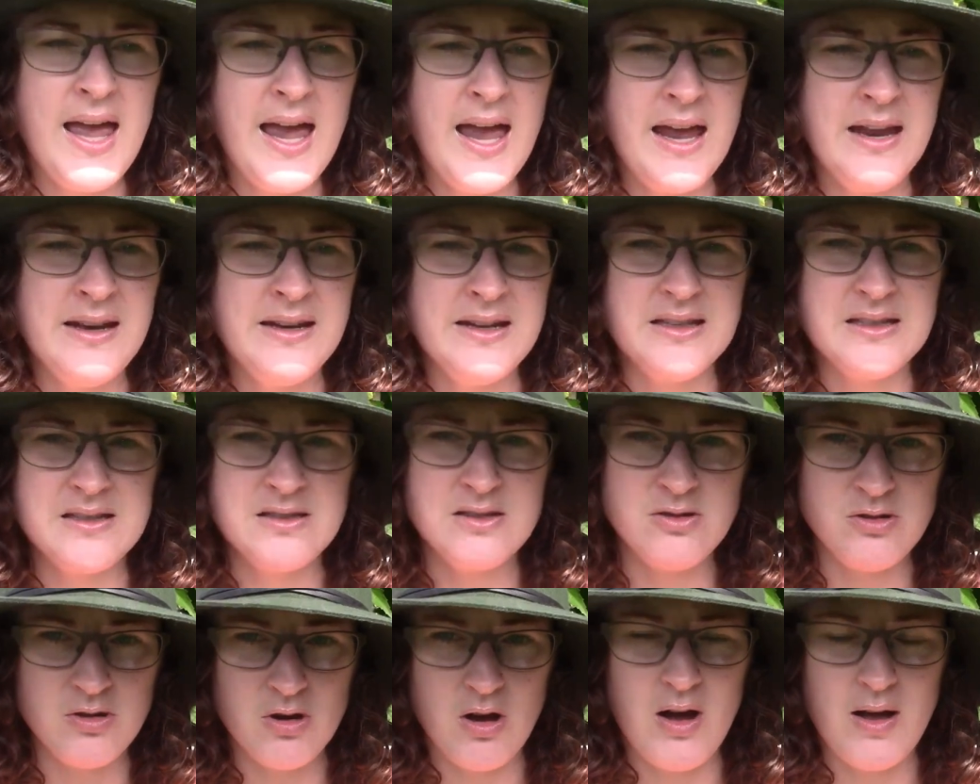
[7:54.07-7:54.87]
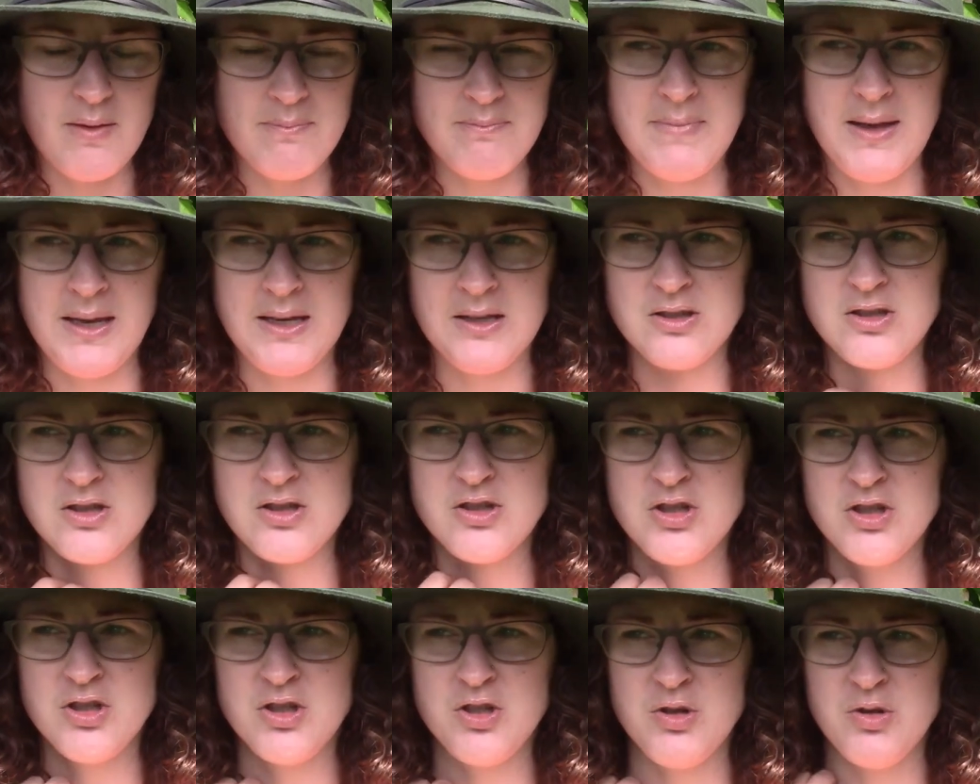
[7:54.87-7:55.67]
and it's not meant
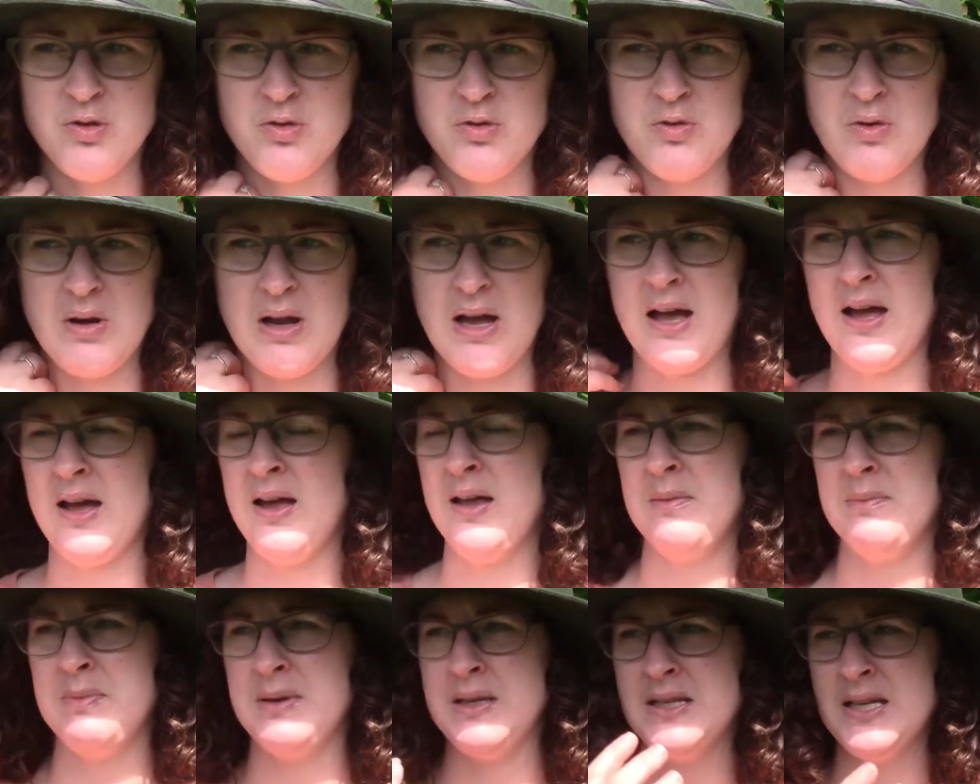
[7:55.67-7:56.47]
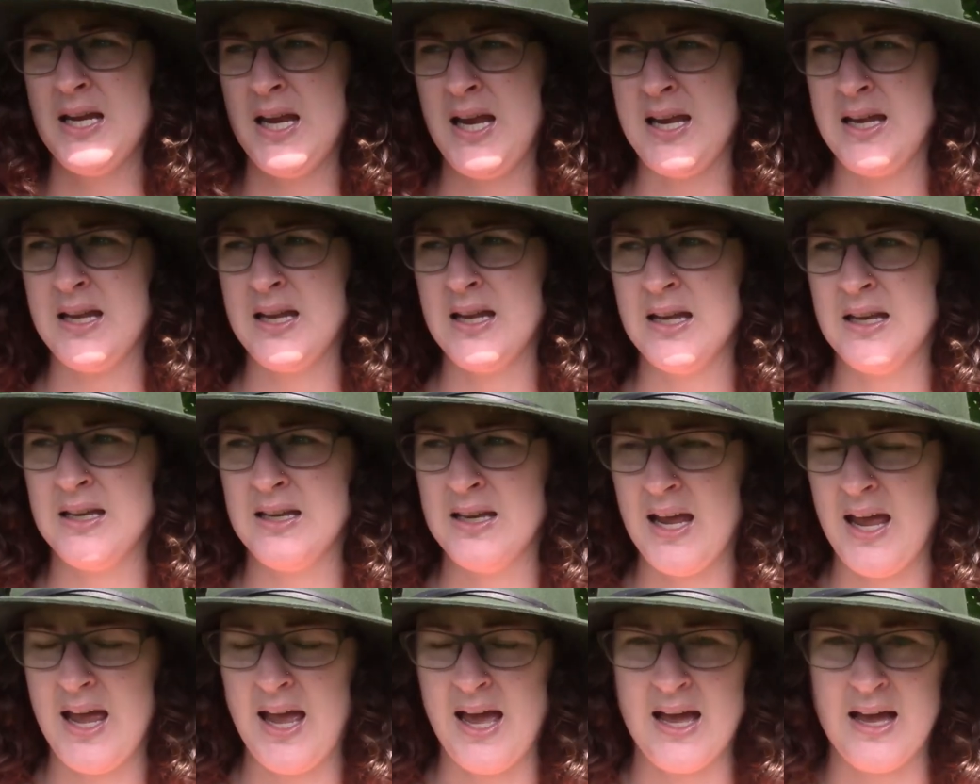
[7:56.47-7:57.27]
to be
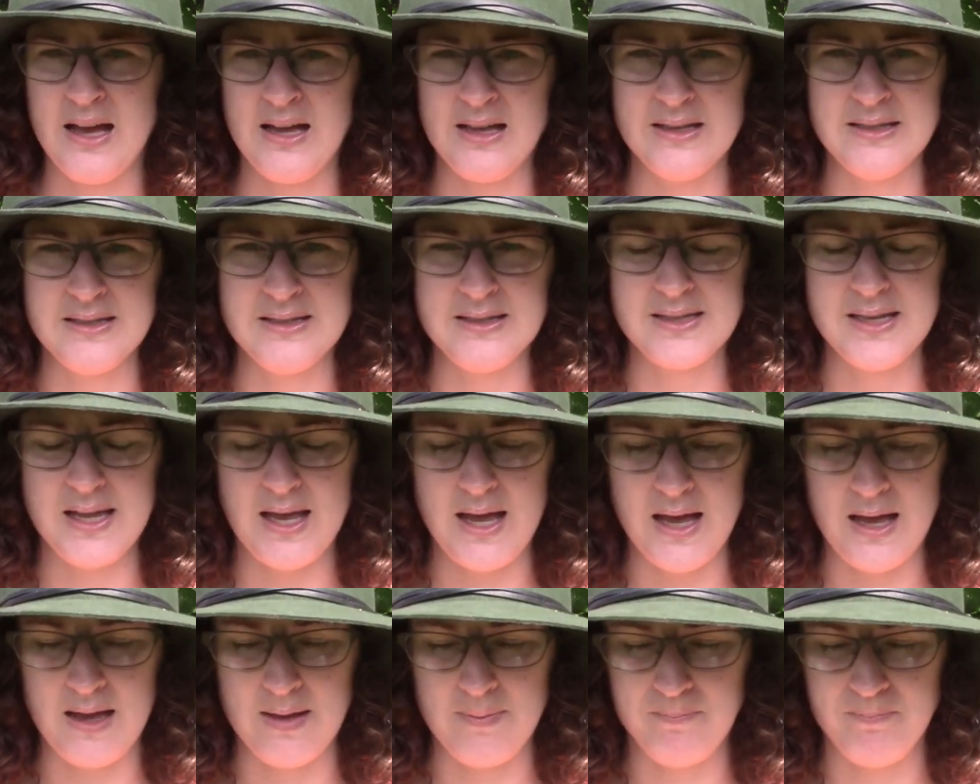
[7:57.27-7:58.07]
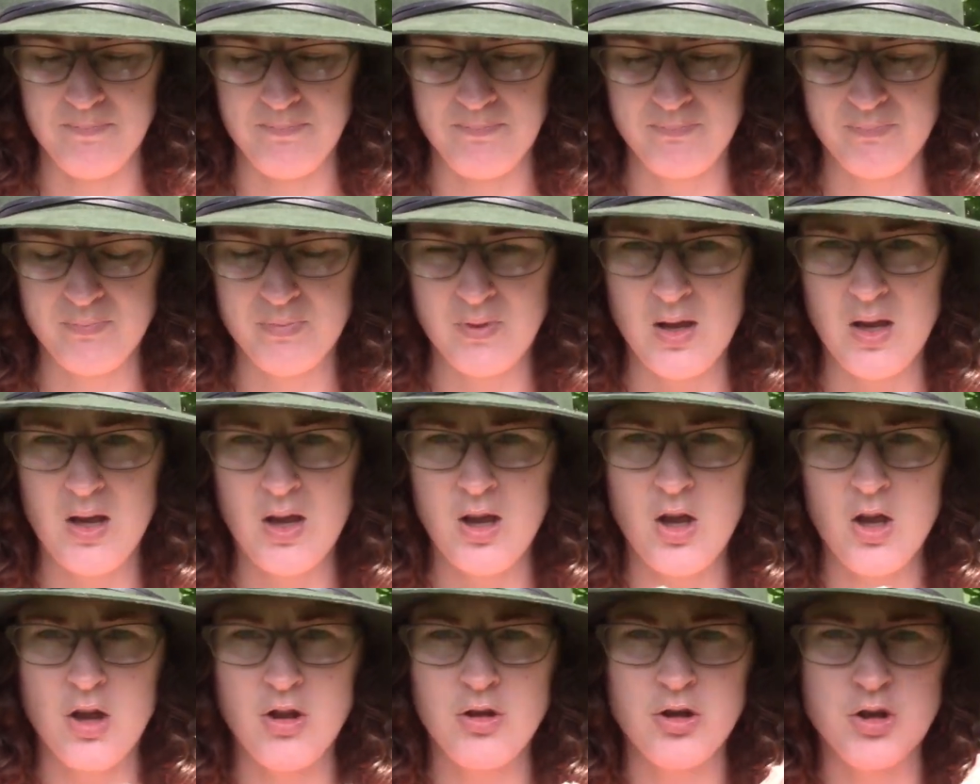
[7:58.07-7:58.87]
taken as
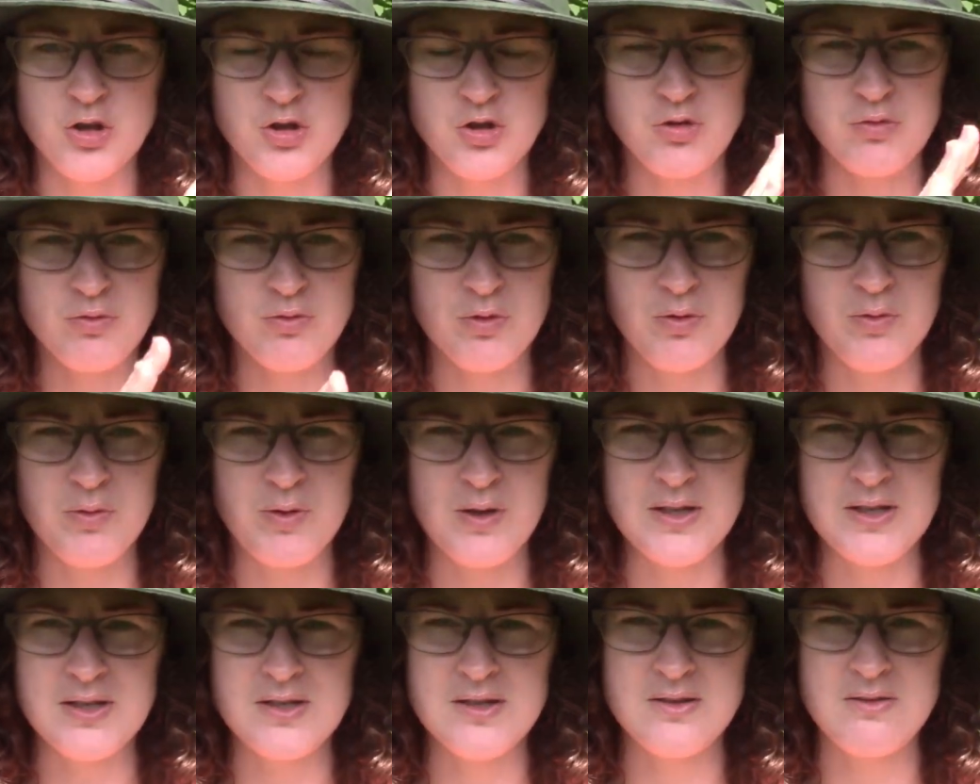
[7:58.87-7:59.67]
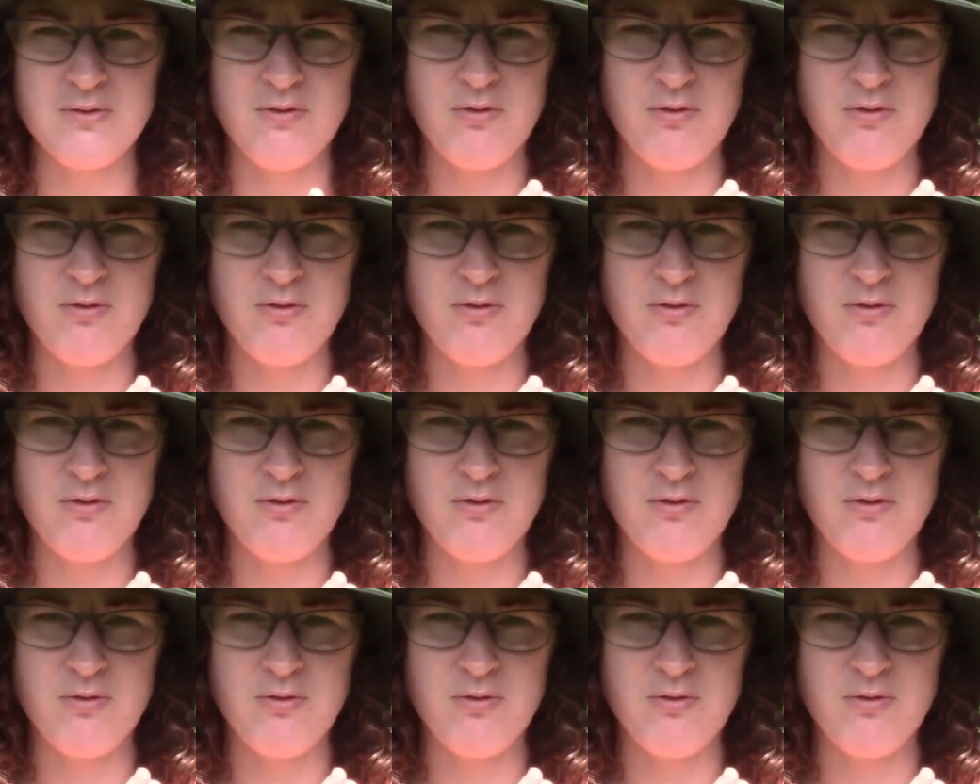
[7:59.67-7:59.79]
the truest